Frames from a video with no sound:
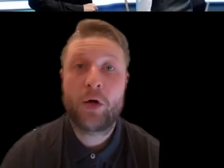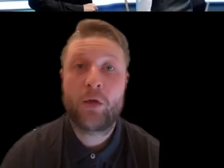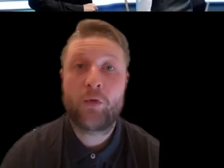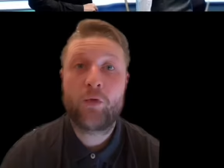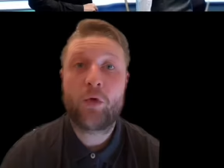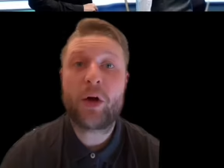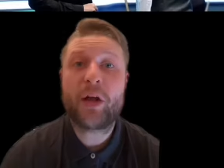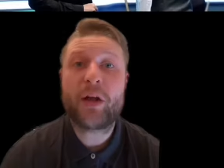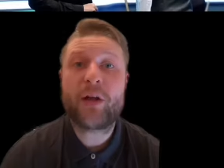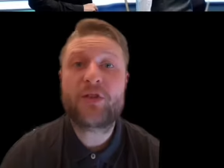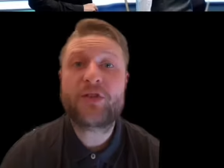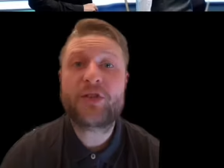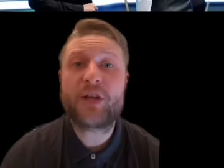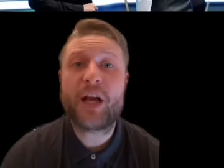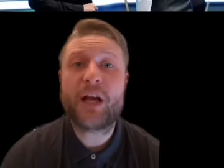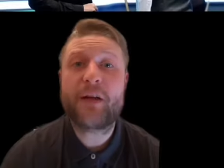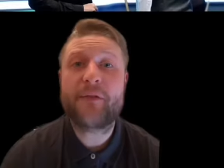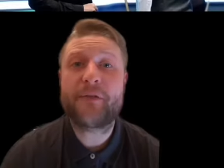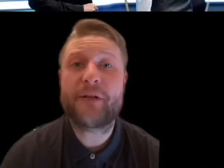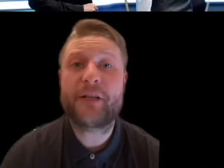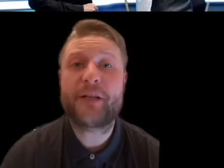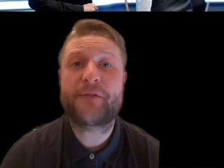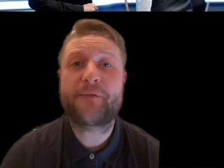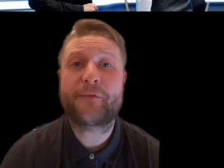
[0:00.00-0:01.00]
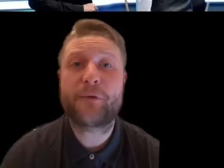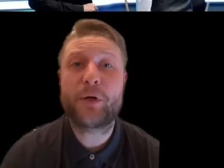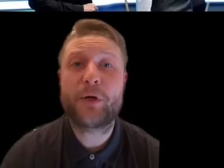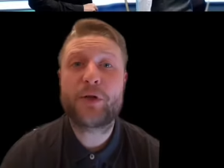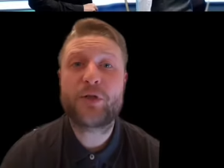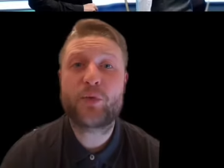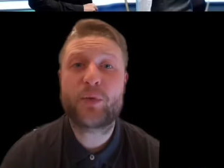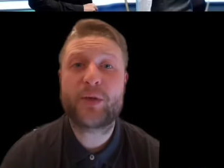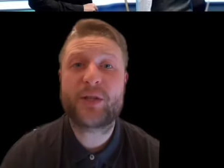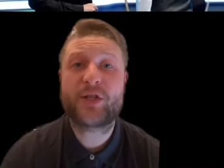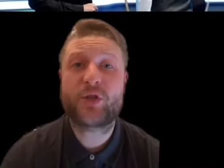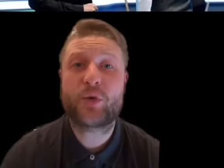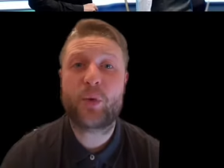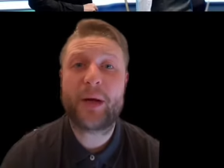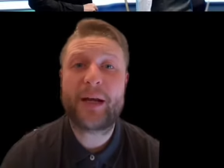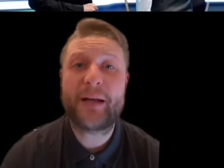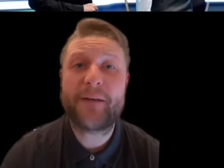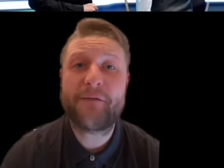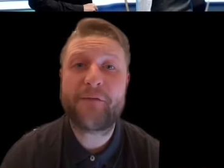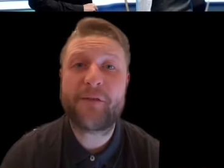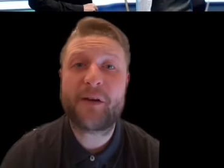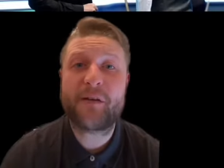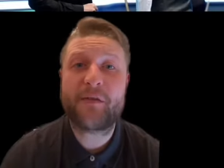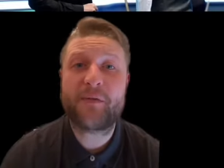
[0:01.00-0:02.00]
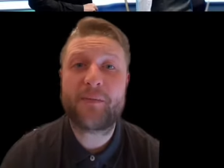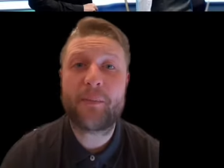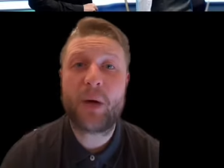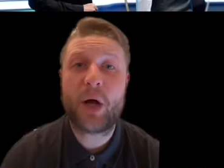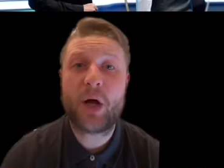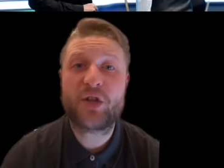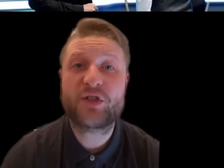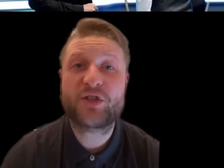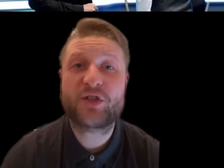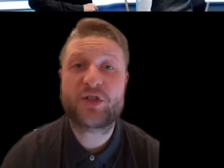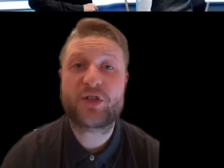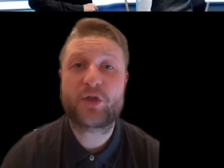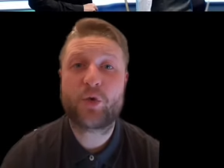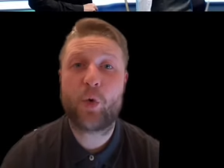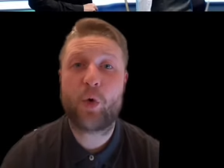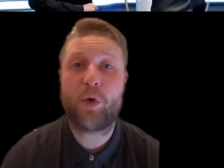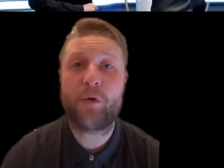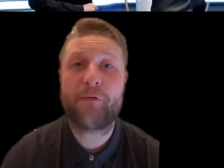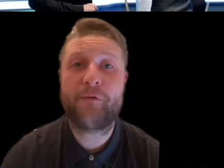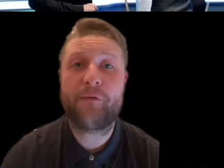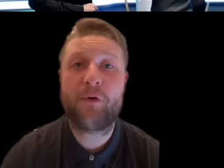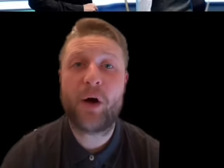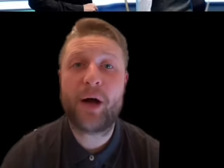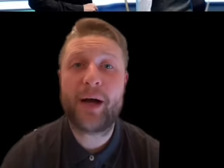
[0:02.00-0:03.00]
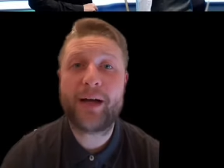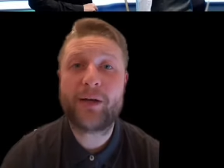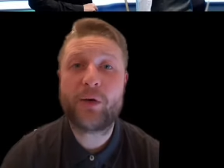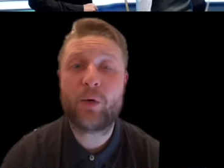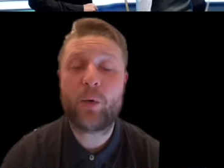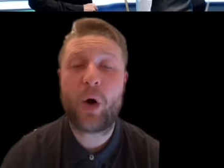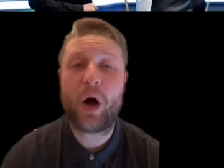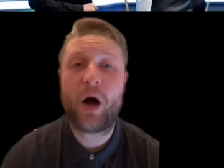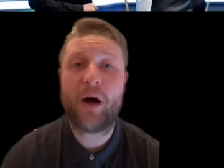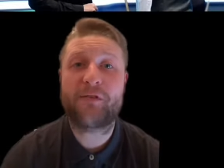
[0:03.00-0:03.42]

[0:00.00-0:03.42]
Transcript: Ronnie O'Sullivan is through to his 25th Masters quarter-final